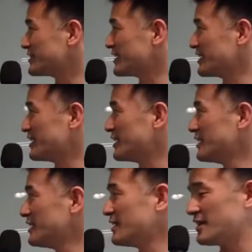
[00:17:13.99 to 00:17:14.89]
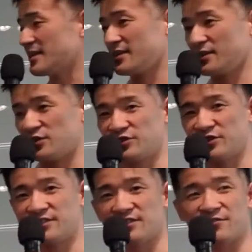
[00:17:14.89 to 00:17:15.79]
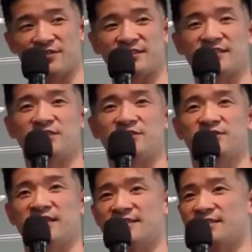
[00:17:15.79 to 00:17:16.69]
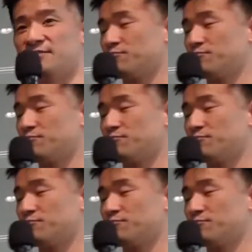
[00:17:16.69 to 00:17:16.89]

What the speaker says: I'd like to address some of these issues later.